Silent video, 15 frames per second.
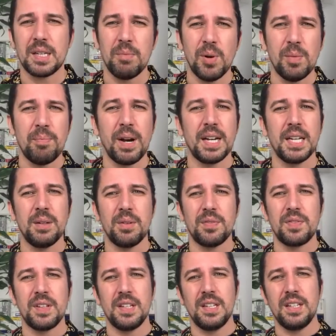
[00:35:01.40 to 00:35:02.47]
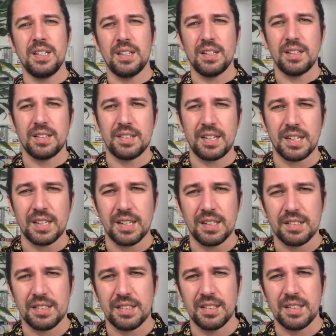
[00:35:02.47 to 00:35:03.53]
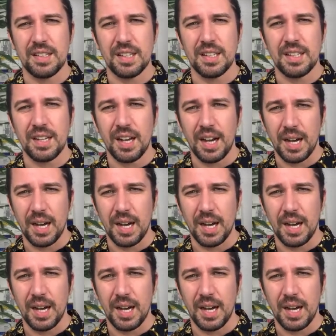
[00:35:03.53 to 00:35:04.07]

more money with the tickets and the